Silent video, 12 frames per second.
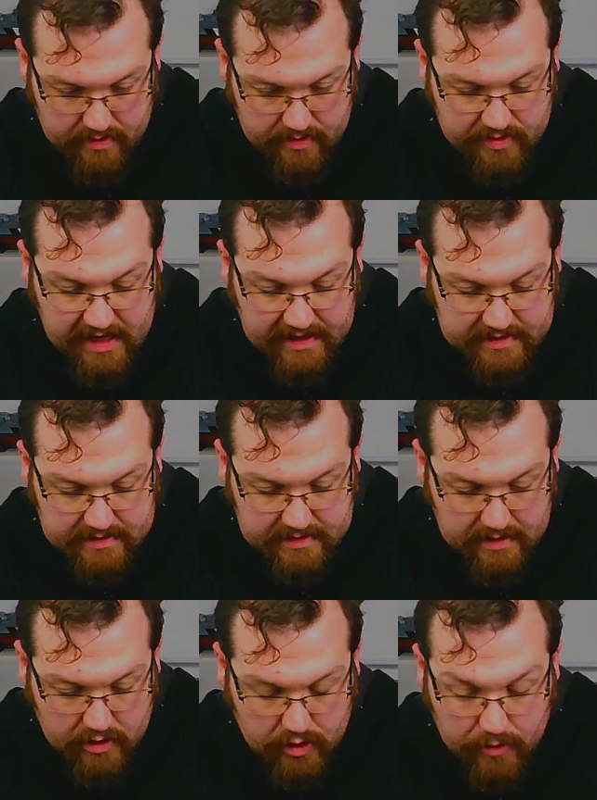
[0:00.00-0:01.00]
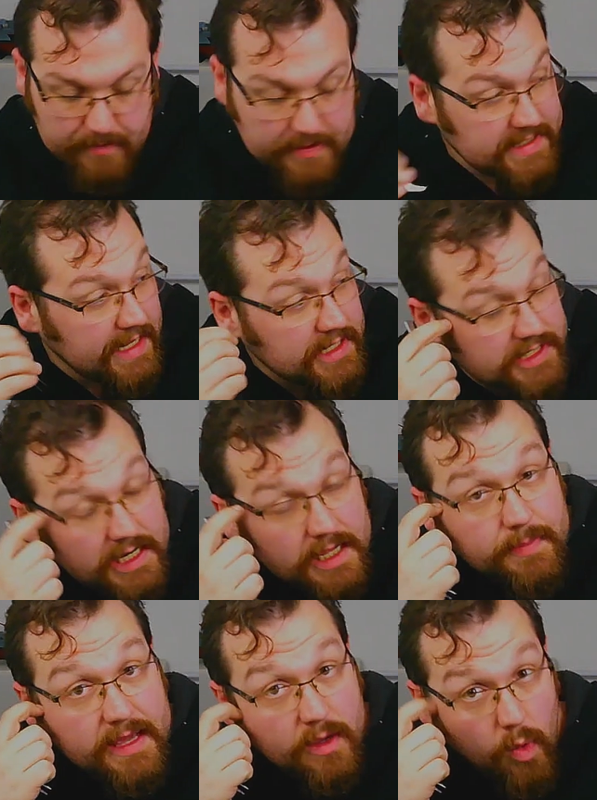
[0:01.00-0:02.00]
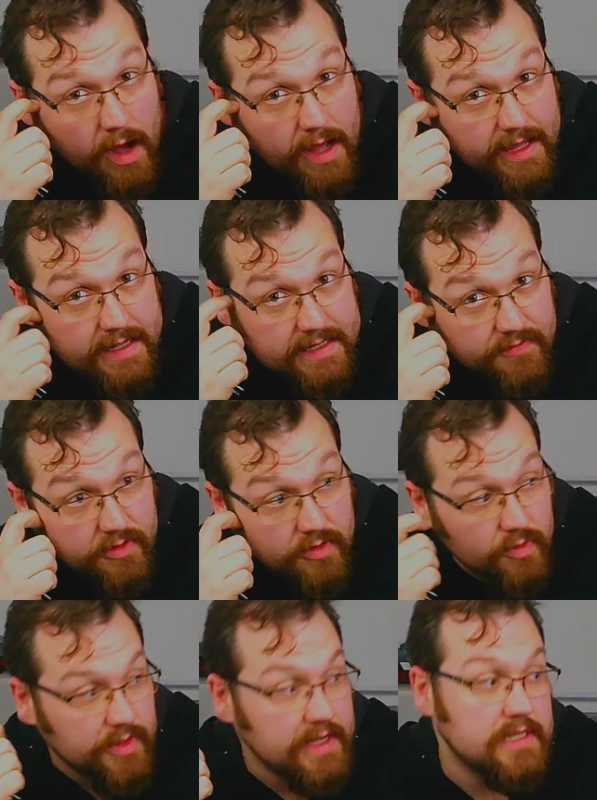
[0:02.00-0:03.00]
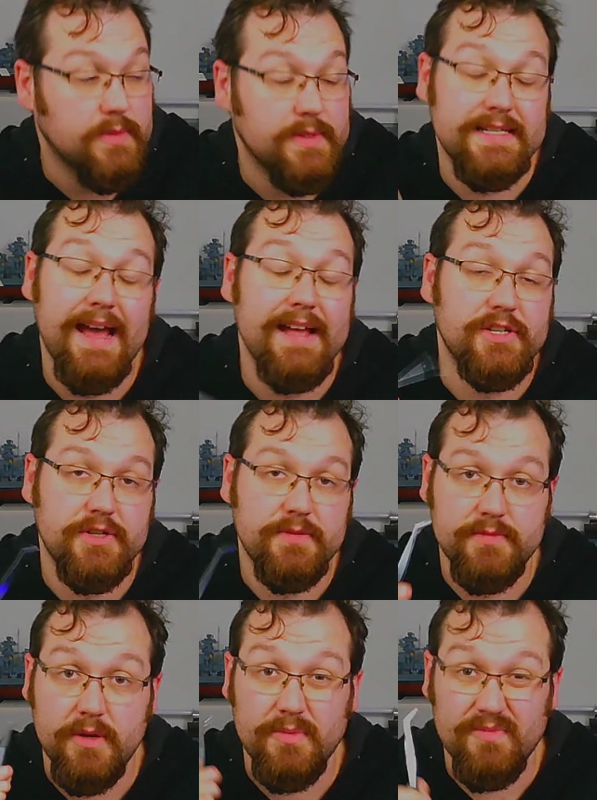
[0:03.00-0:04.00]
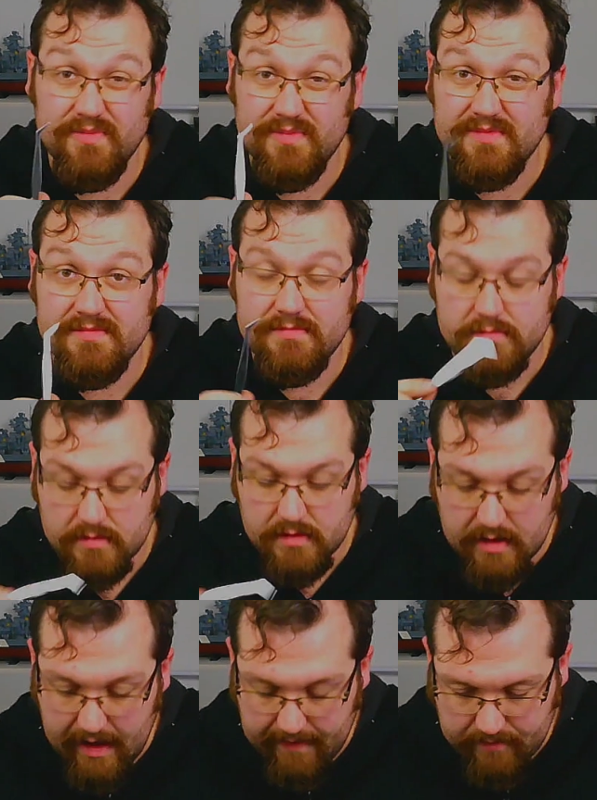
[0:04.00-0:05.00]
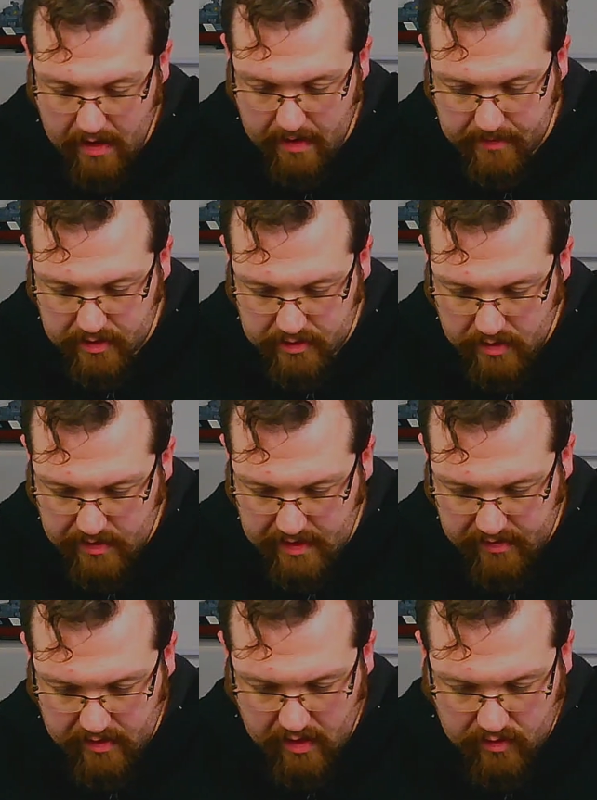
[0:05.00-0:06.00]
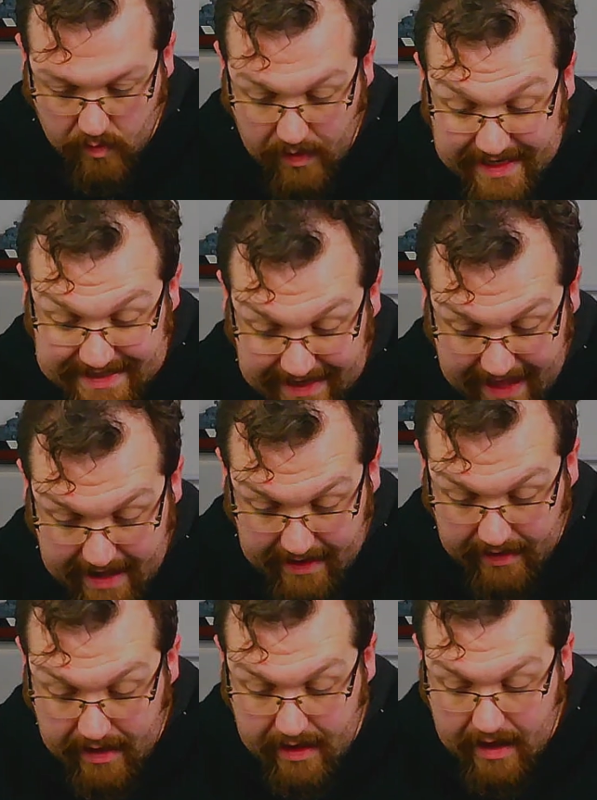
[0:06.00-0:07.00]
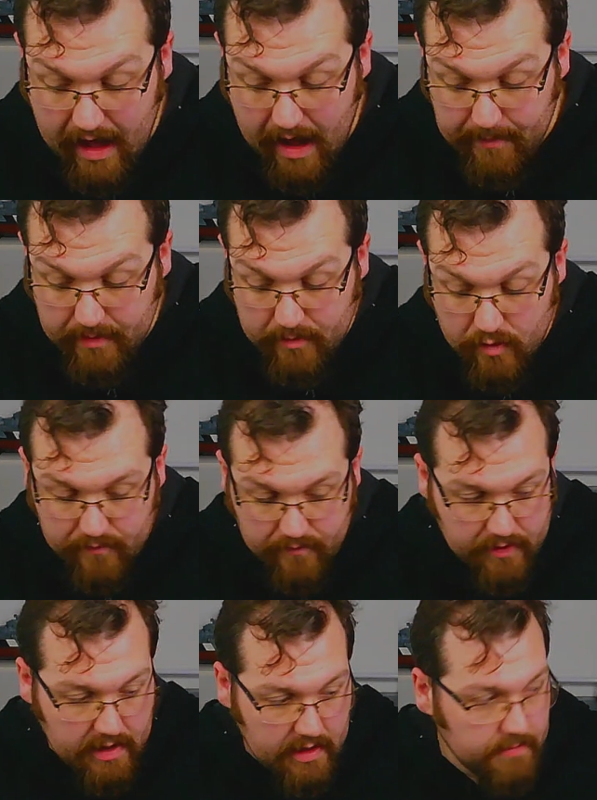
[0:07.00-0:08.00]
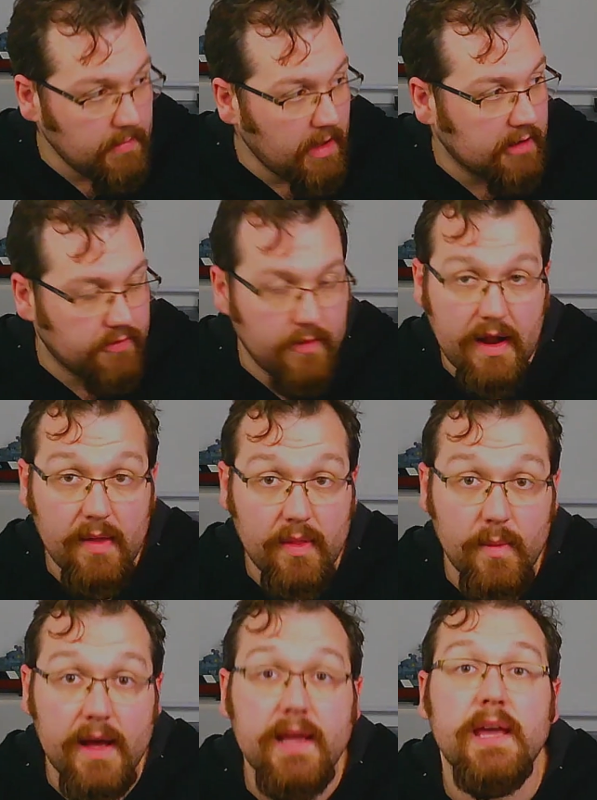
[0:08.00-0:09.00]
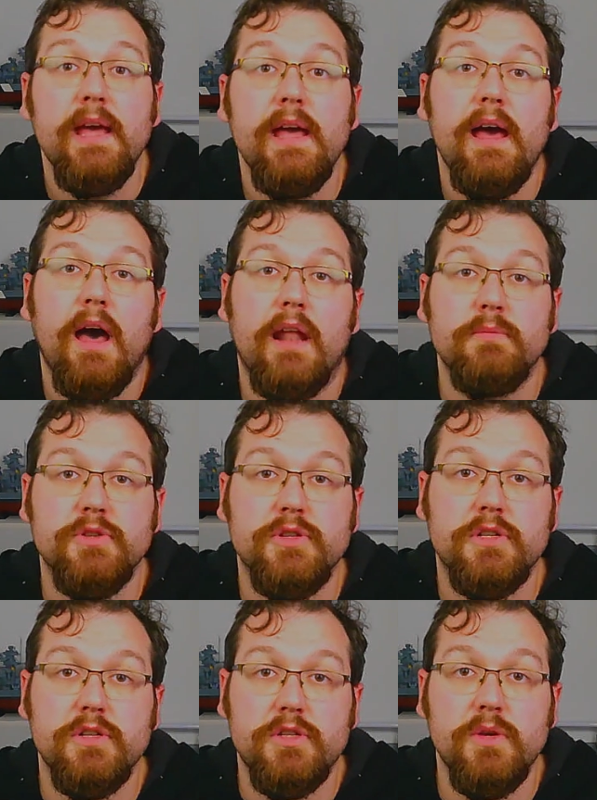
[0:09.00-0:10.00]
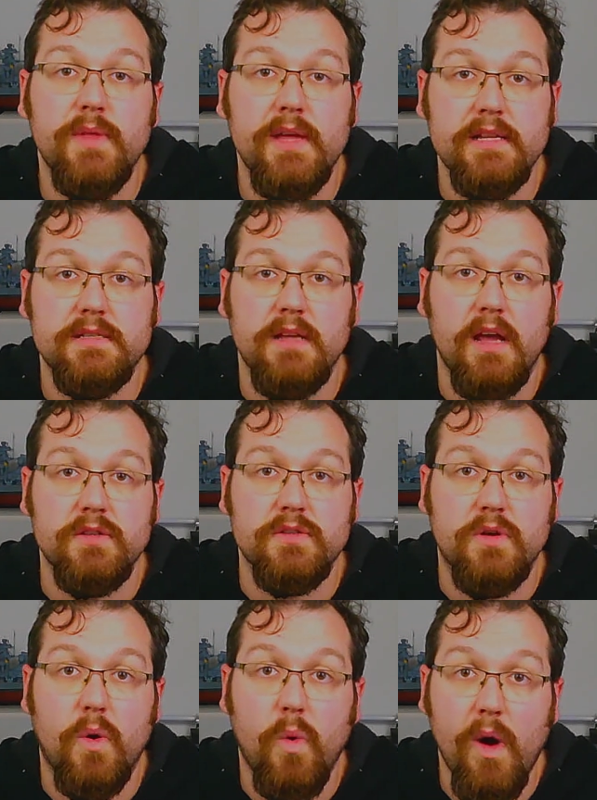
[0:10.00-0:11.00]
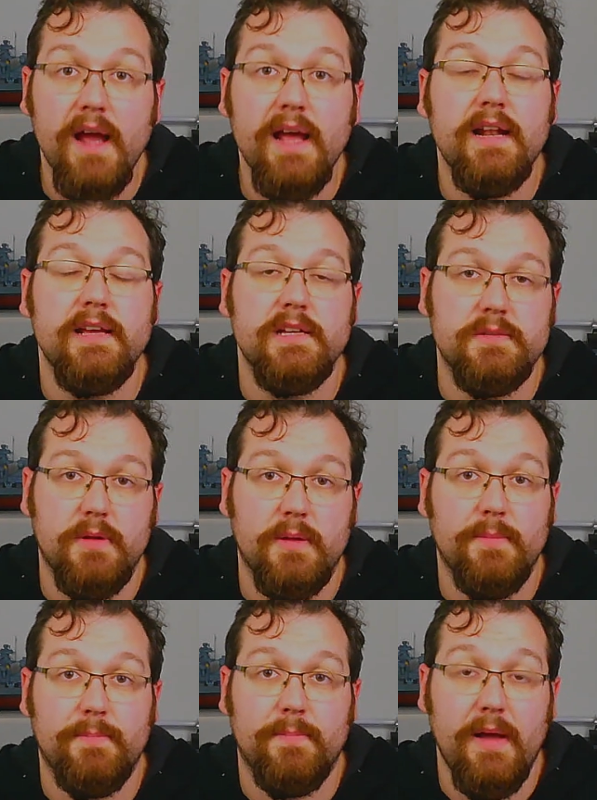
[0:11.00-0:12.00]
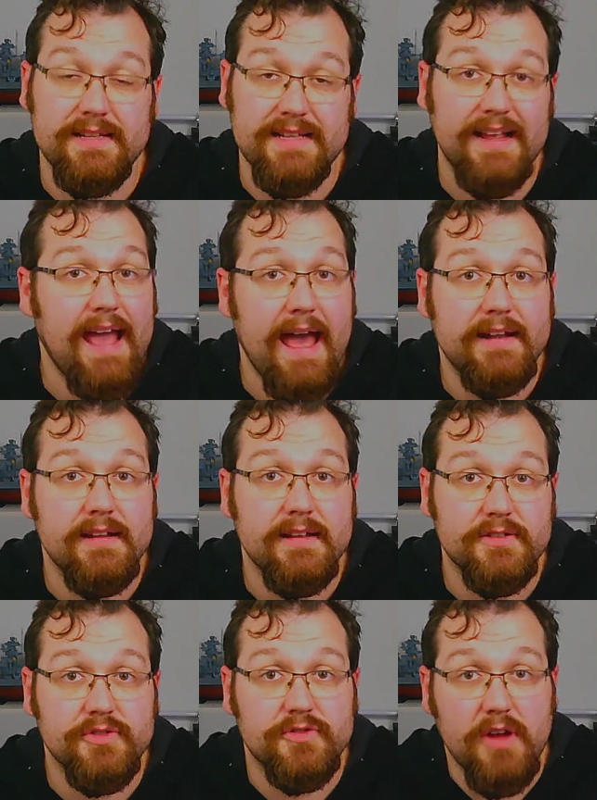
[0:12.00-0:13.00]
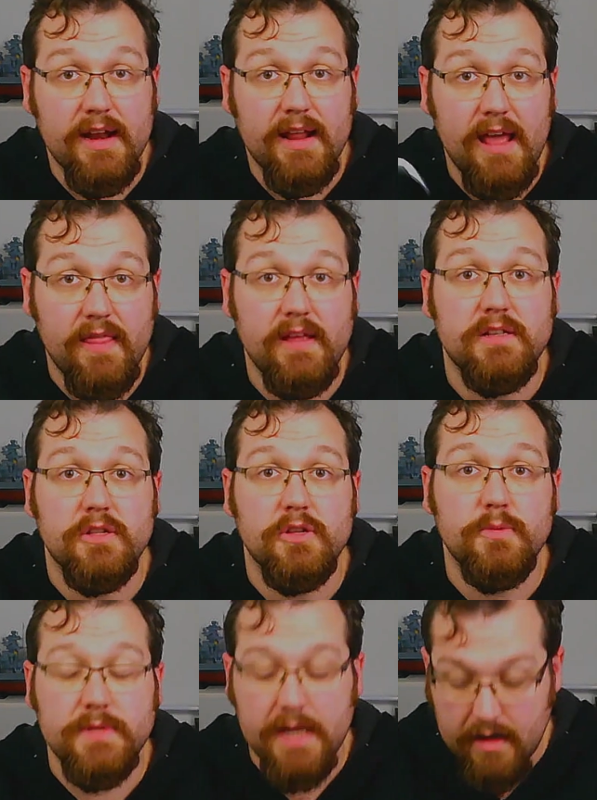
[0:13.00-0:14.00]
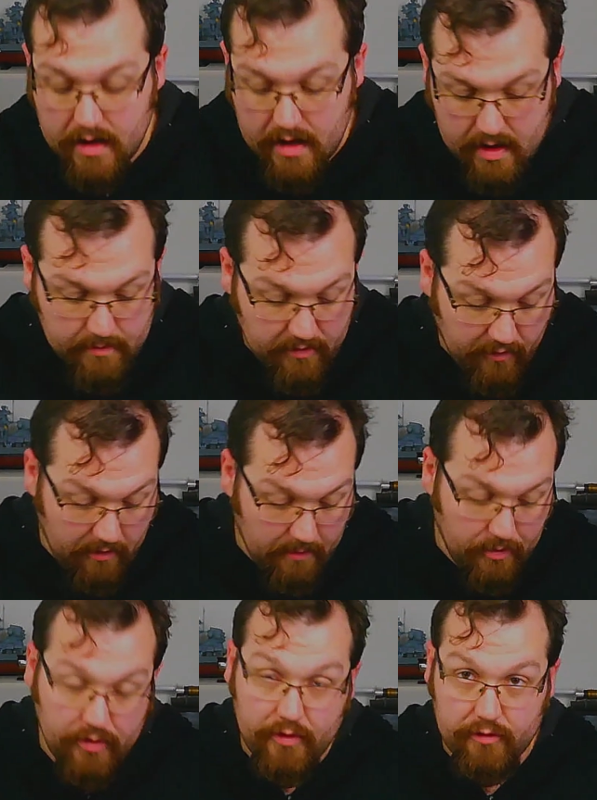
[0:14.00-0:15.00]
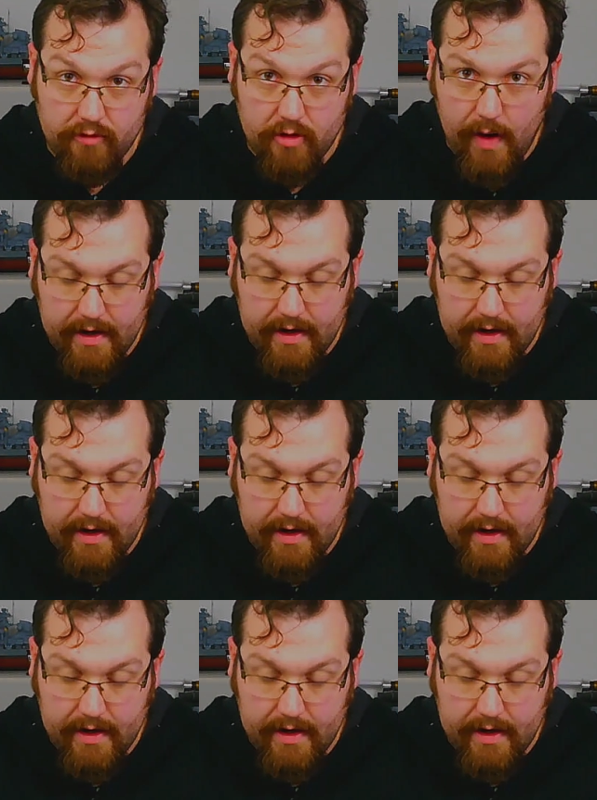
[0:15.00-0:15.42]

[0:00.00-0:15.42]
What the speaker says: this could potentially be quite a difficult thing to attach. So yeah, I'm going to do this as quick as I can. I'm going to move the microphone out of the way, and I'm just going to do this as quietly as I can, just trying to get this looped in before I put the screw in.